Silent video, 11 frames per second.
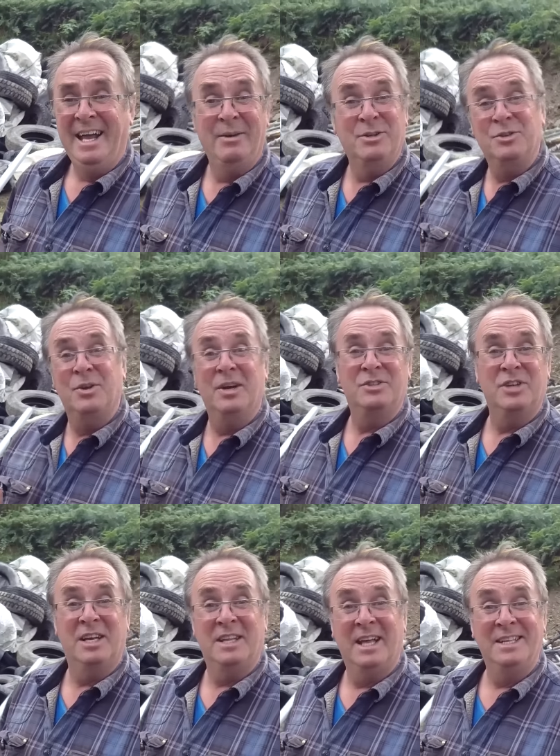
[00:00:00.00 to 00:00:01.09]
Anyway, I just thought I'd
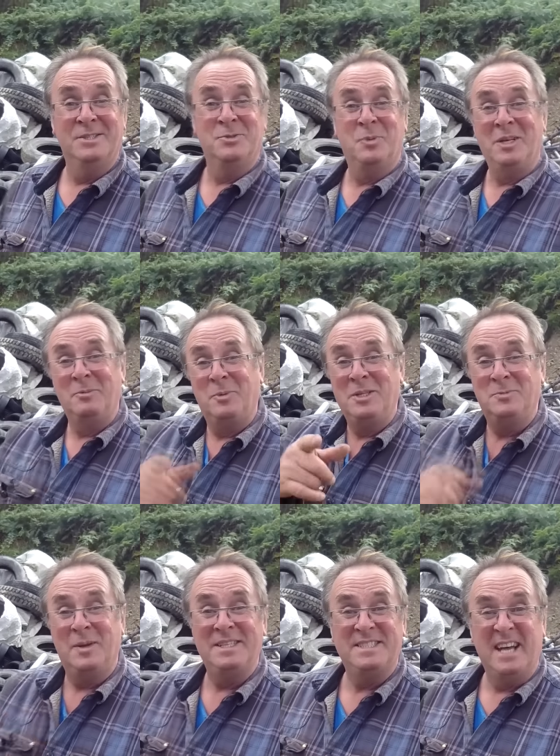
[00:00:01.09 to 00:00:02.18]
share that. This is Pete and
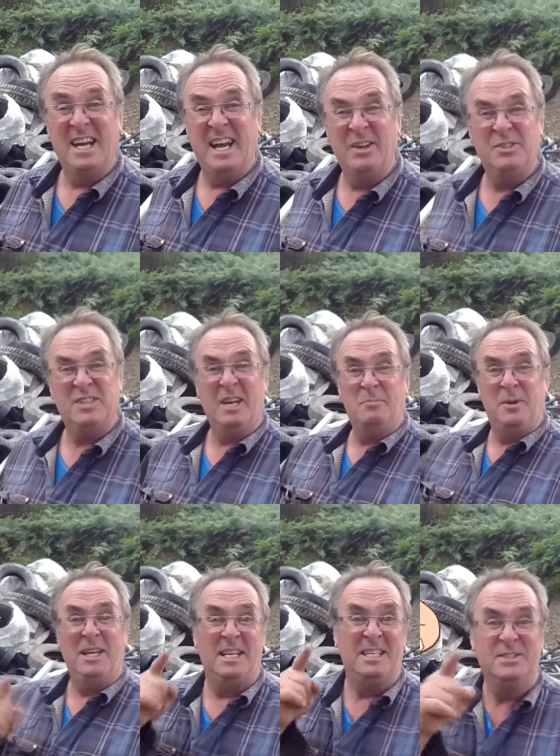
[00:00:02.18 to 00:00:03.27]
Pete's Place signing out, saying
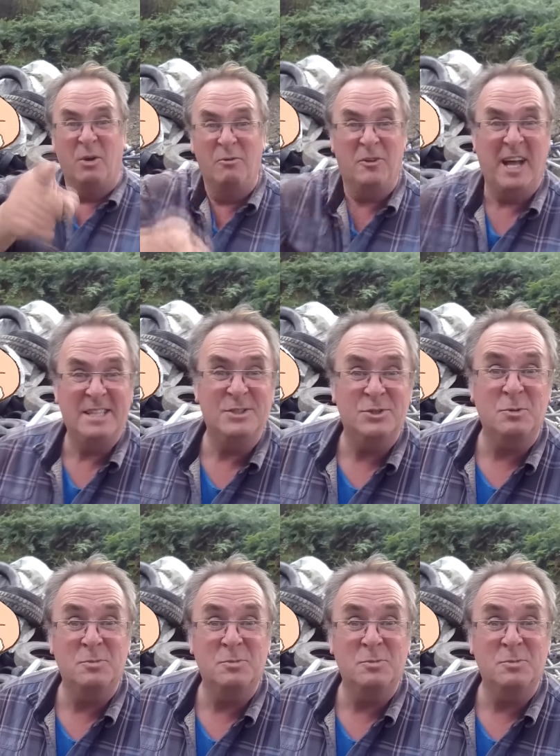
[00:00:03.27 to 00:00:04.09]
please don't forget to